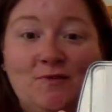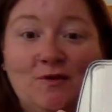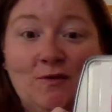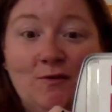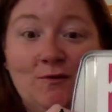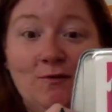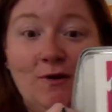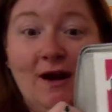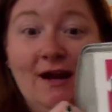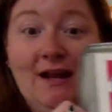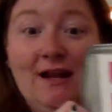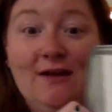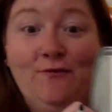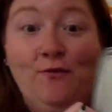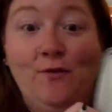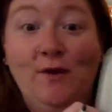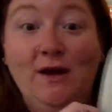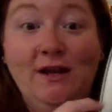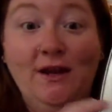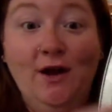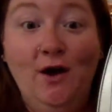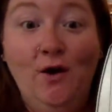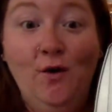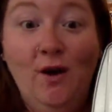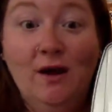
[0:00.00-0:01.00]
Right, if
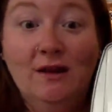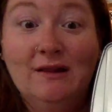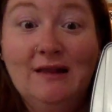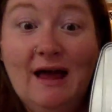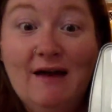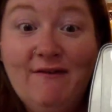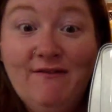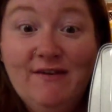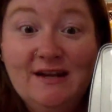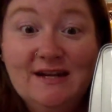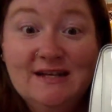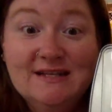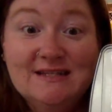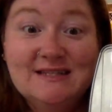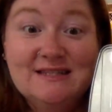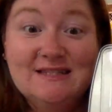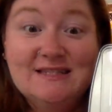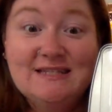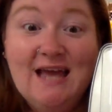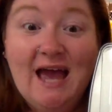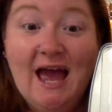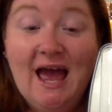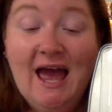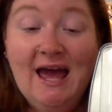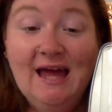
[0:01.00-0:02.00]
we know 11 is
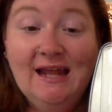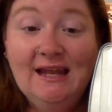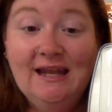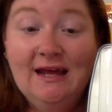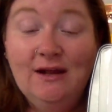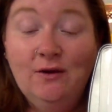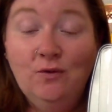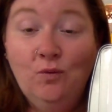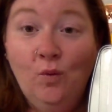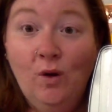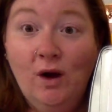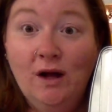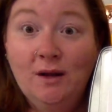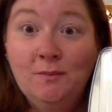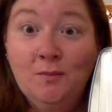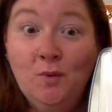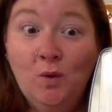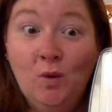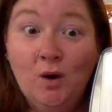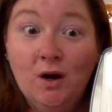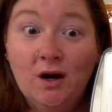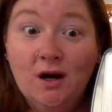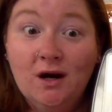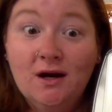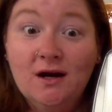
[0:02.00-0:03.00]
10 and 1
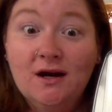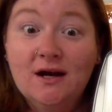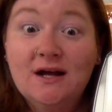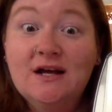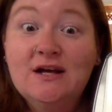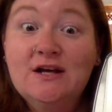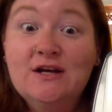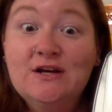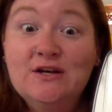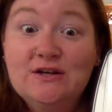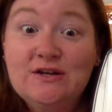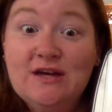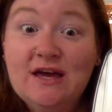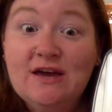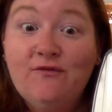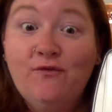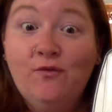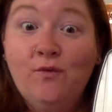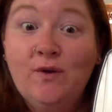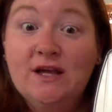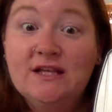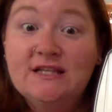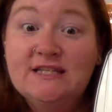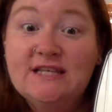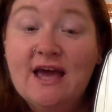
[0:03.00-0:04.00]
more, if
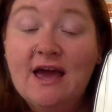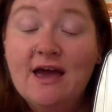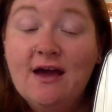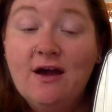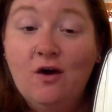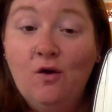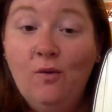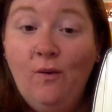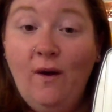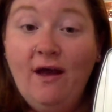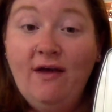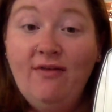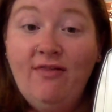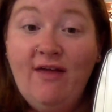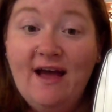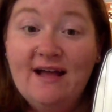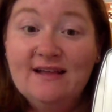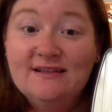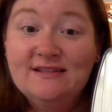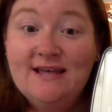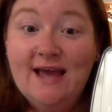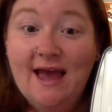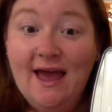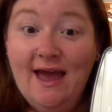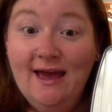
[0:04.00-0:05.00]
we take away
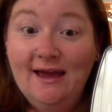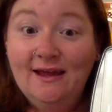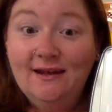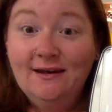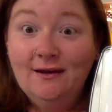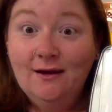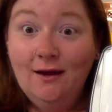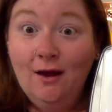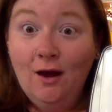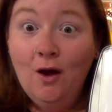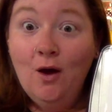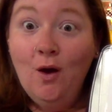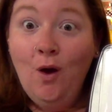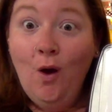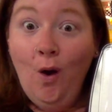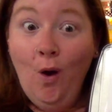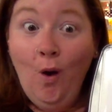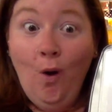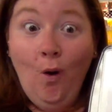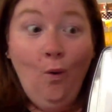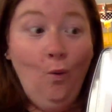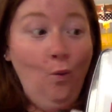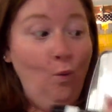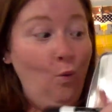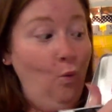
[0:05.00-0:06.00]
that 10,
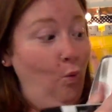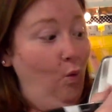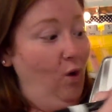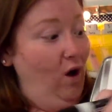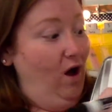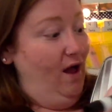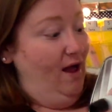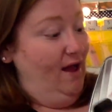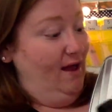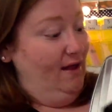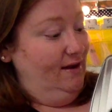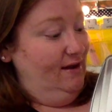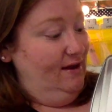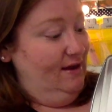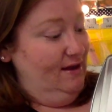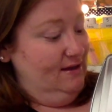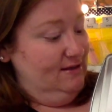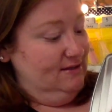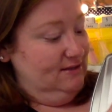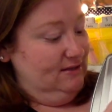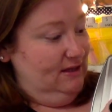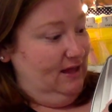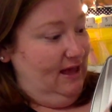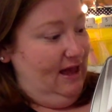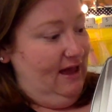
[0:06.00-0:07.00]
1
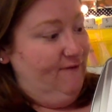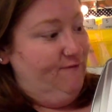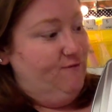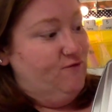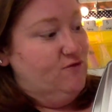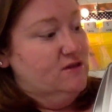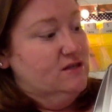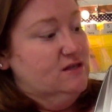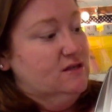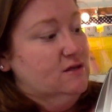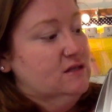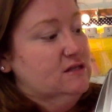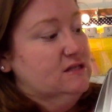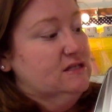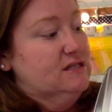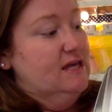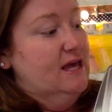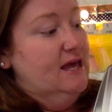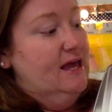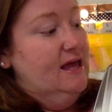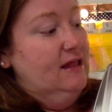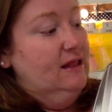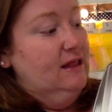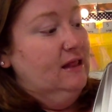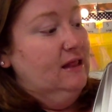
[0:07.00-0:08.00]
is left.
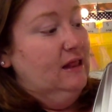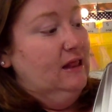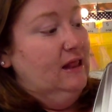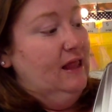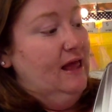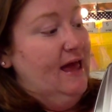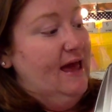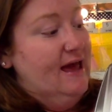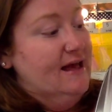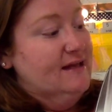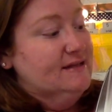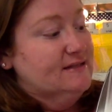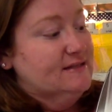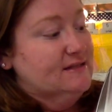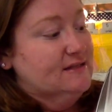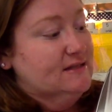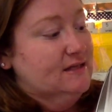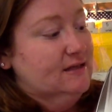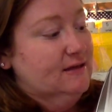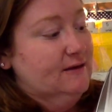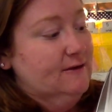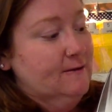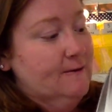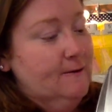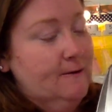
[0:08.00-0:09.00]
10
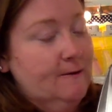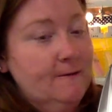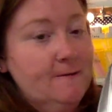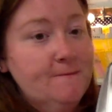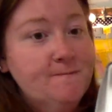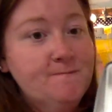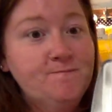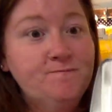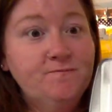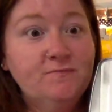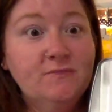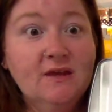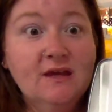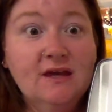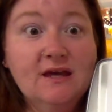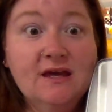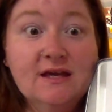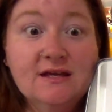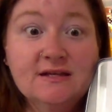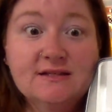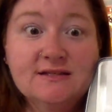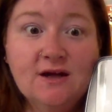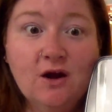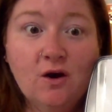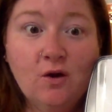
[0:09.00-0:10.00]
less
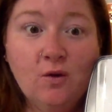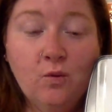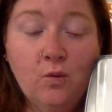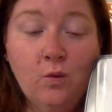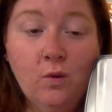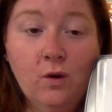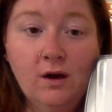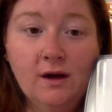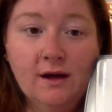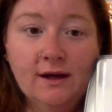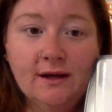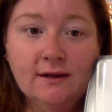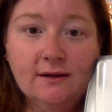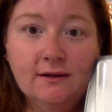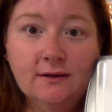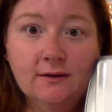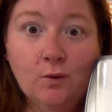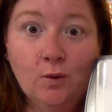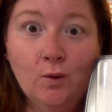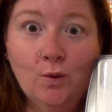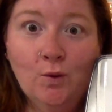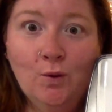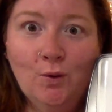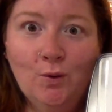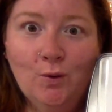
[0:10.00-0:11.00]
is our 1.
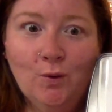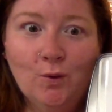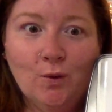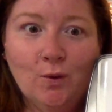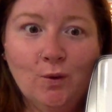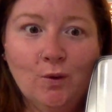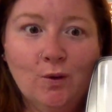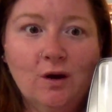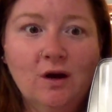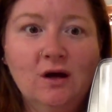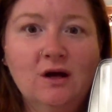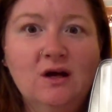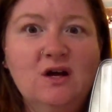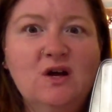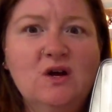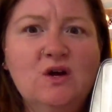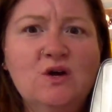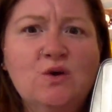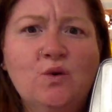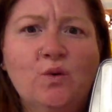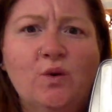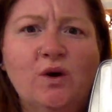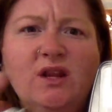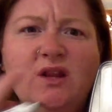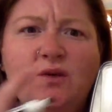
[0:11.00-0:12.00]
Ooh.
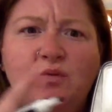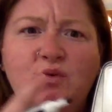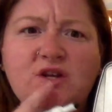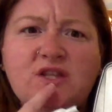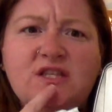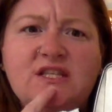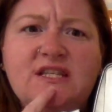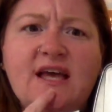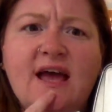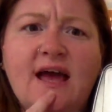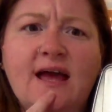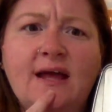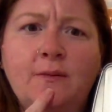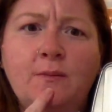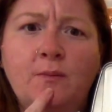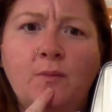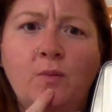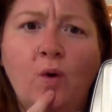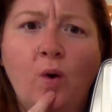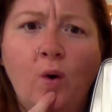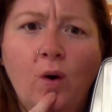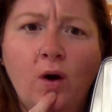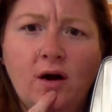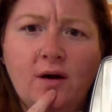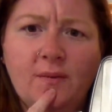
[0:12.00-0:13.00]
What would 10
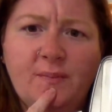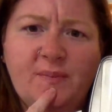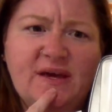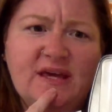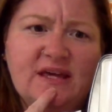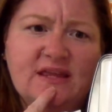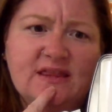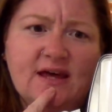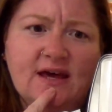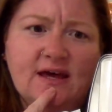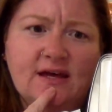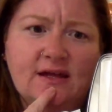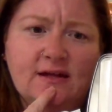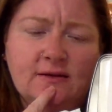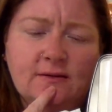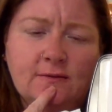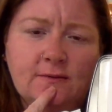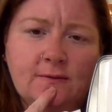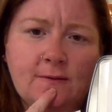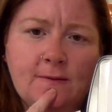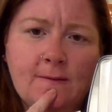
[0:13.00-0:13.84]
more be then?